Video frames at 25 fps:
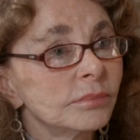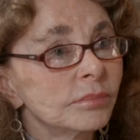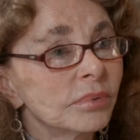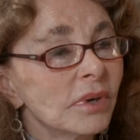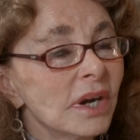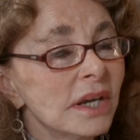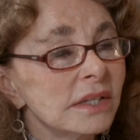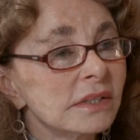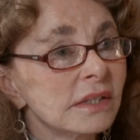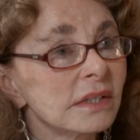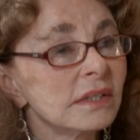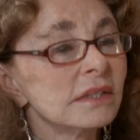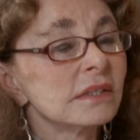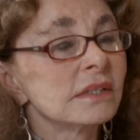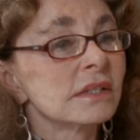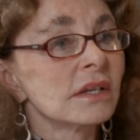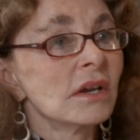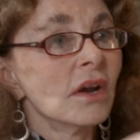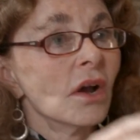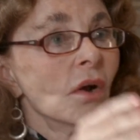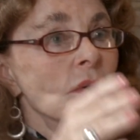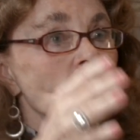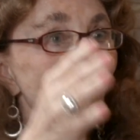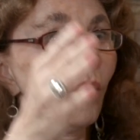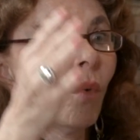presence,
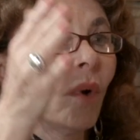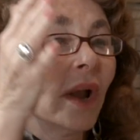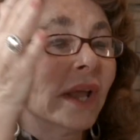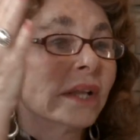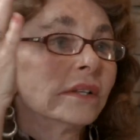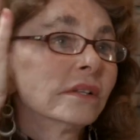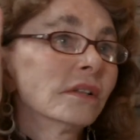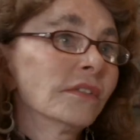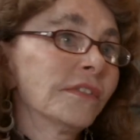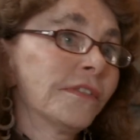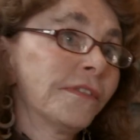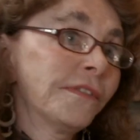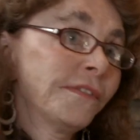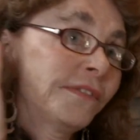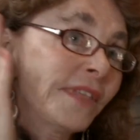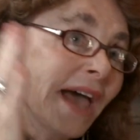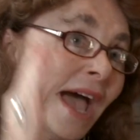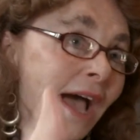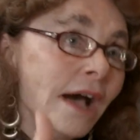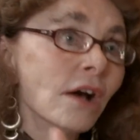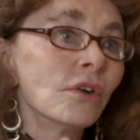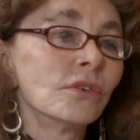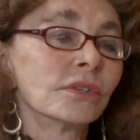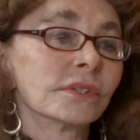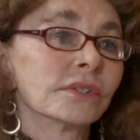when
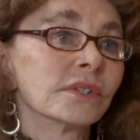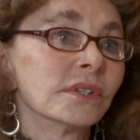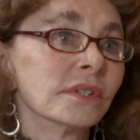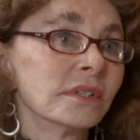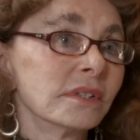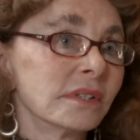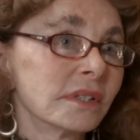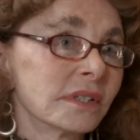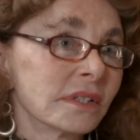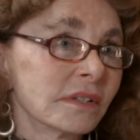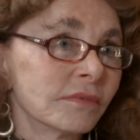thousands